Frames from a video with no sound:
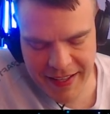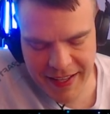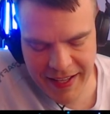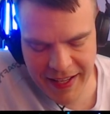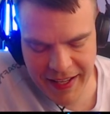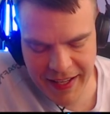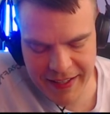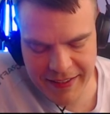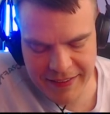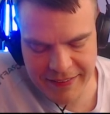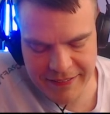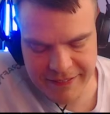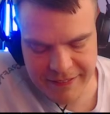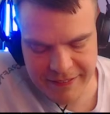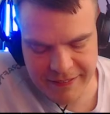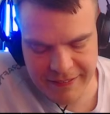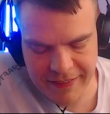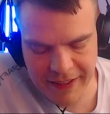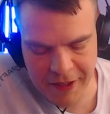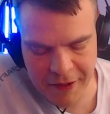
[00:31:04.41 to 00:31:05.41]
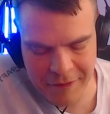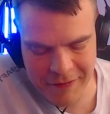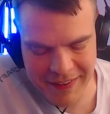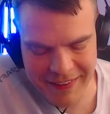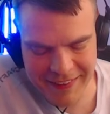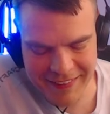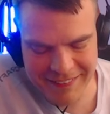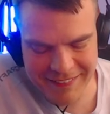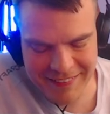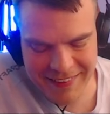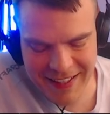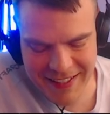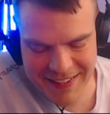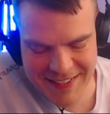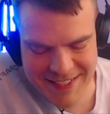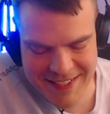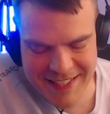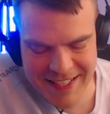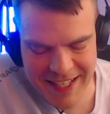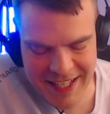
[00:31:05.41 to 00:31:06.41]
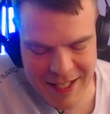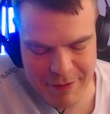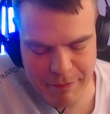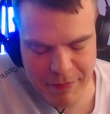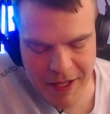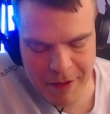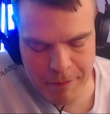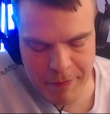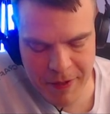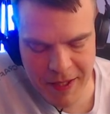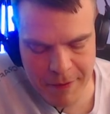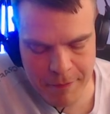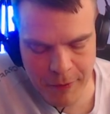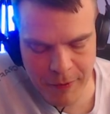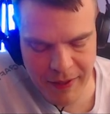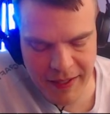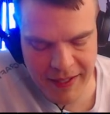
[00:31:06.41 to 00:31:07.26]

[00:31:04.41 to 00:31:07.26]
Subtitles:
and none of it gets seen by people,